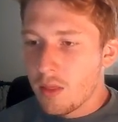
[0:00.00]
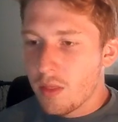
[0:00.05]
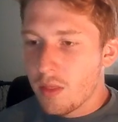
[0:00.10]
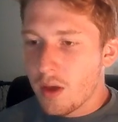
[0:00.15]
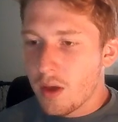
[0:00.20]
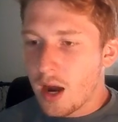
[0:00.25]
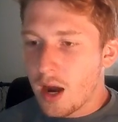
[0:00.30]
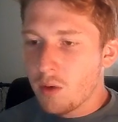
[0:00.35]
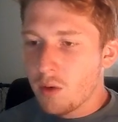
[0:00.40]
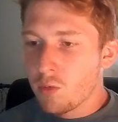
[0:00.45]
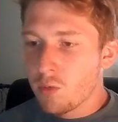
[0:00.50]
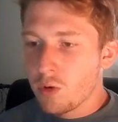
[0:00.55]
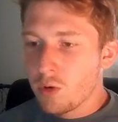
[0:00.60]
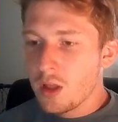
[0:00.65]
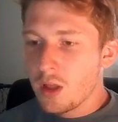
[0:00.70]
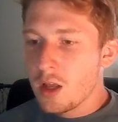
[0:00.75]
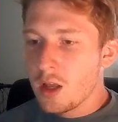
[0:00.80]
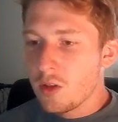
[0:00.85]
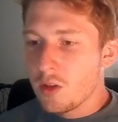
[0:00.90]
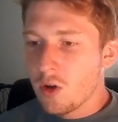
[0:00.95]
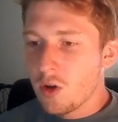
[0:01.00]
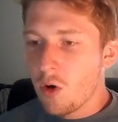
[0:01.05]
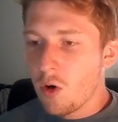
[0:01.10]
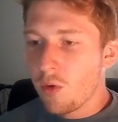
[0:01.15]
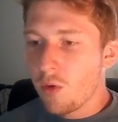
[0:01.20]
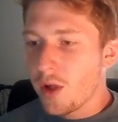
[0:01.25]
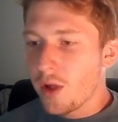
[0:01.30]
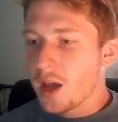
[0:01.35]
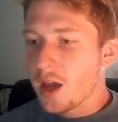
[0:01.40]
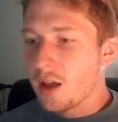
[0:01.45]
I really don't
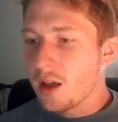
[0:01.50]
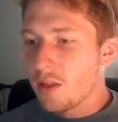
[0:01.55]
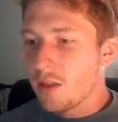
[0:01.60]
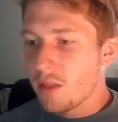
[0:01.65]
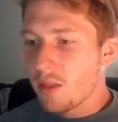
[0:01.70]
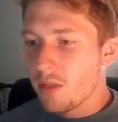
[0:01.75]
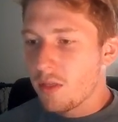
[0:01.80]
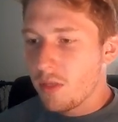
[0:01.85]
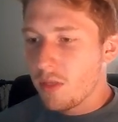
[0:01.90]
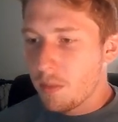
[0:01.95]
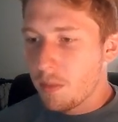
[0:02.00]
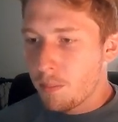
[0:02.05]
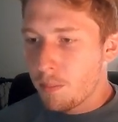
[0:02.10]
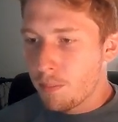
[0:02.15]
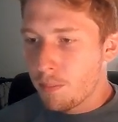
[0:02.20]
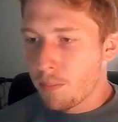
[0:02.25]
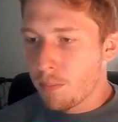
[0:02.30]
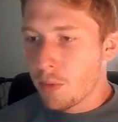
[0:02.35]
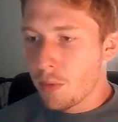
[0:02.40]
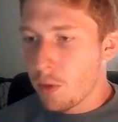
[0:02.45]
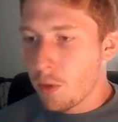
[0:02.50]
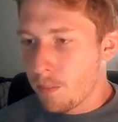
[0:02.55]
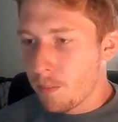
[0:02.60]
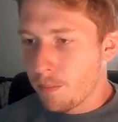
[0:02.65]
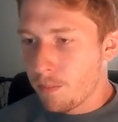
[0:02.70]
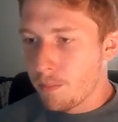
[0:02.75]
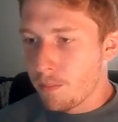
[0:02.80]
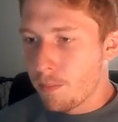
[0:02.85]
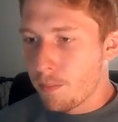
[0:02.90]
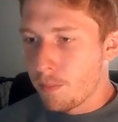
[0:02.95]
like
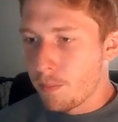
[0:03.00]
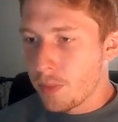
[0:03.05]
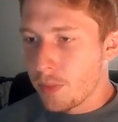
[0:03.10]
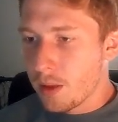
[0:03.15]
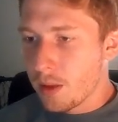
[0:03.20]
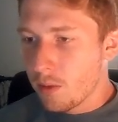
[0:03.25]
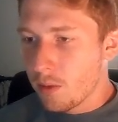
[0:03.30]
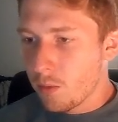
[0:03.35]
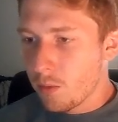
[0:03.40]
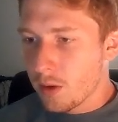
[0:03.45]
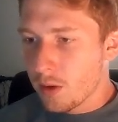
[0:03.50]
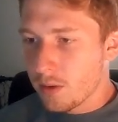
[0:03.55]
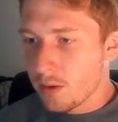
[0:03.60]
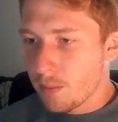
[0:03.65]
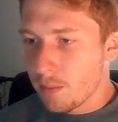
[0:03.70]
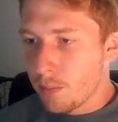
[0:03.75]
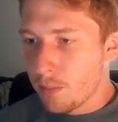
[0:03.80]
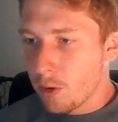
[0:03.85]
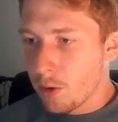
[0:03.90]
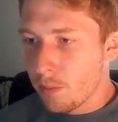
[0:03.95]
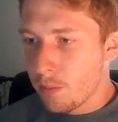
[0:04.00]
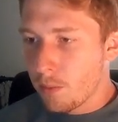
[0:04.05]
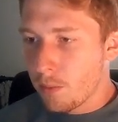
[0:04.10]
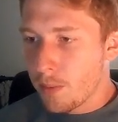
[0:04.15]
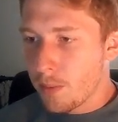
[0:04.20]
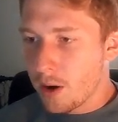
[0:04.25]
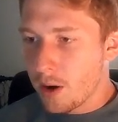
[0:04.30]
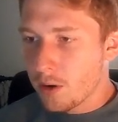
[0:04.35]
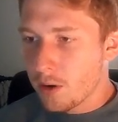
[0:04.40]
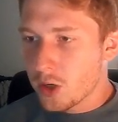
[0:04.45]
Purple
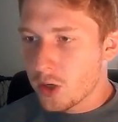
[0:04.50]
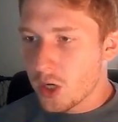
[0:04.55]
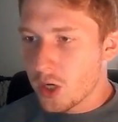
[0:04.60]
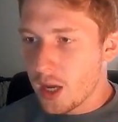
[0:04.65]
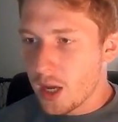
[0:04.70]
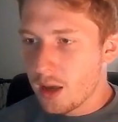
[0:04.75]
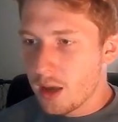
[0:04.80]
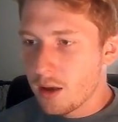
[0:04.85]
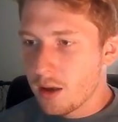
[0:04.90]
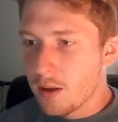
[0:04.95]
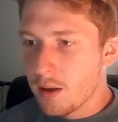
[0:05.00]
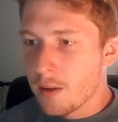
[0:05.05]
Berry Shake.